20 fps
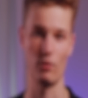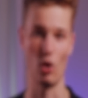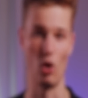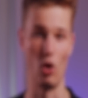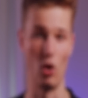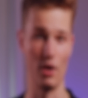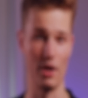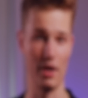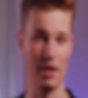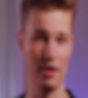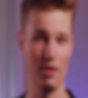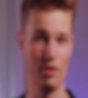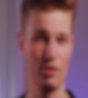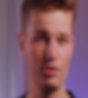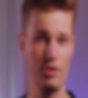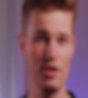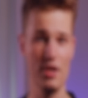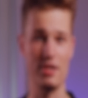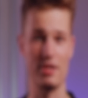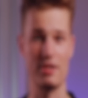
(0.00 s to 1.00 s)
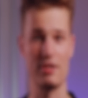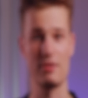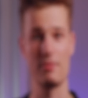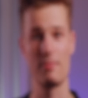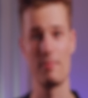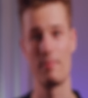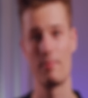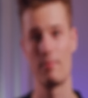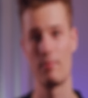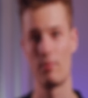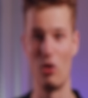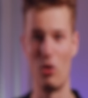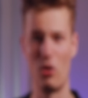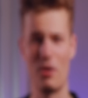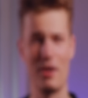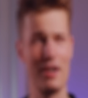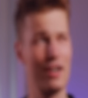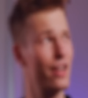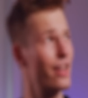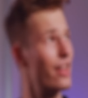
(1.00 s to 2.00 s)
or this,
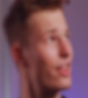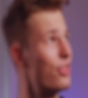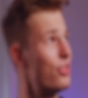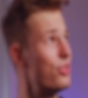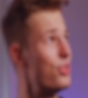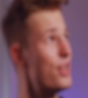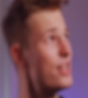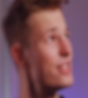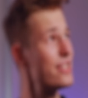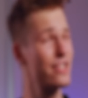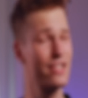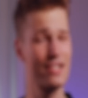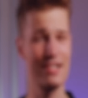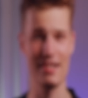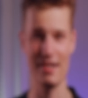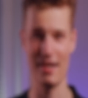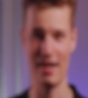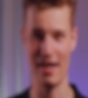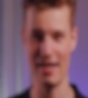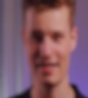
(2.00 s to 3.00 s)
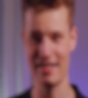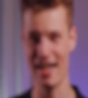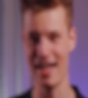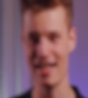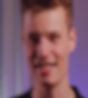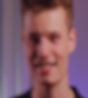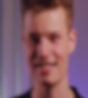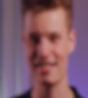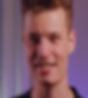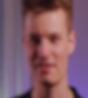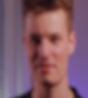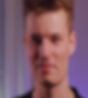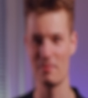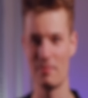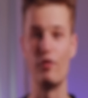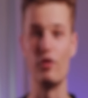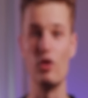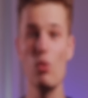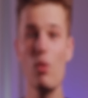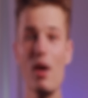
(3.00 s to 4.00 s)
or this, I guess.
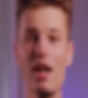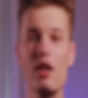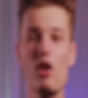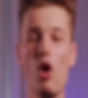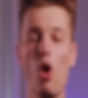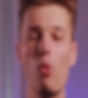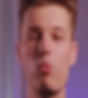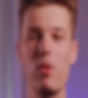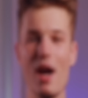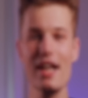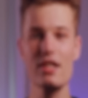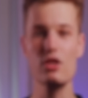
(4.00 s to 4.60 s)
If you want to know where